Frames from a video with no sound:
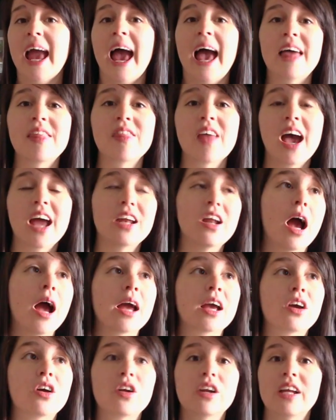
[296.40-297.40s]
and that I
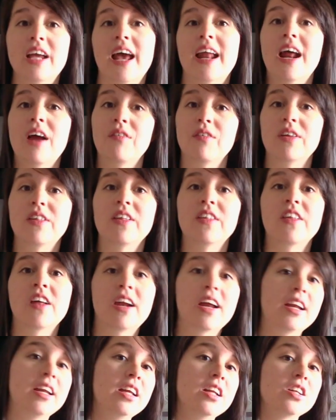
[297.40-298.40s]
couldn't get everything that
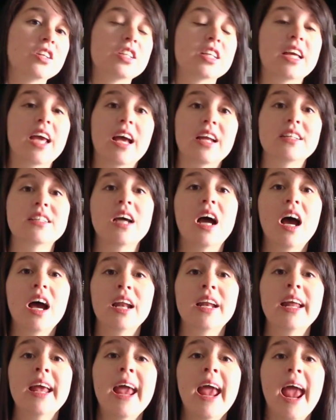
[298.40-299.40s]
I needed to get
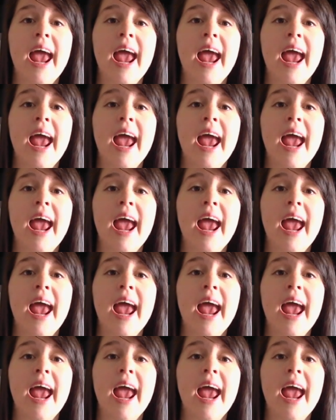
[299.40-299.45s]
done.